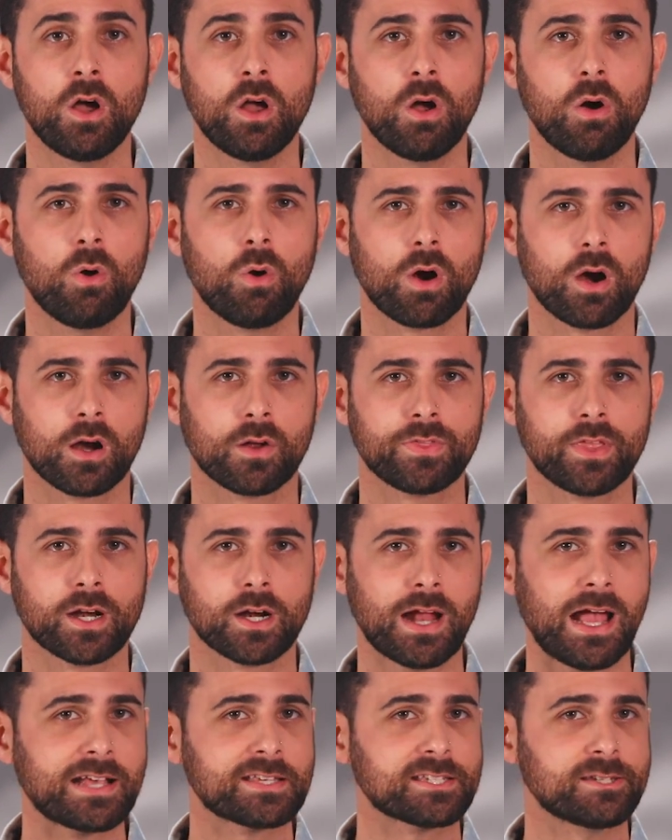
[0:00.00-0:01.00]
or that
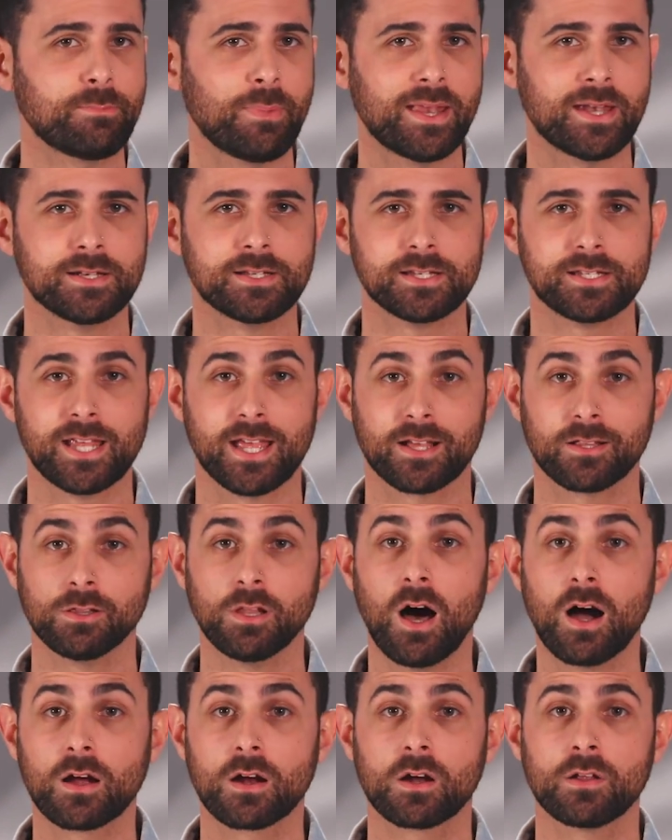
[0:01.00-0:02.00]
are estimated to take
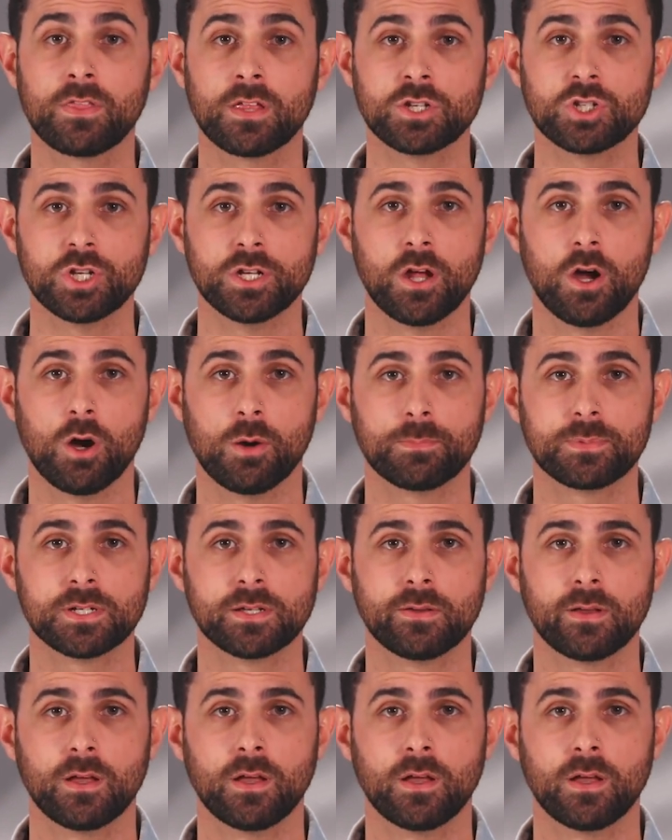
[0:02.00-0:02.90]
longer than she'd hoped.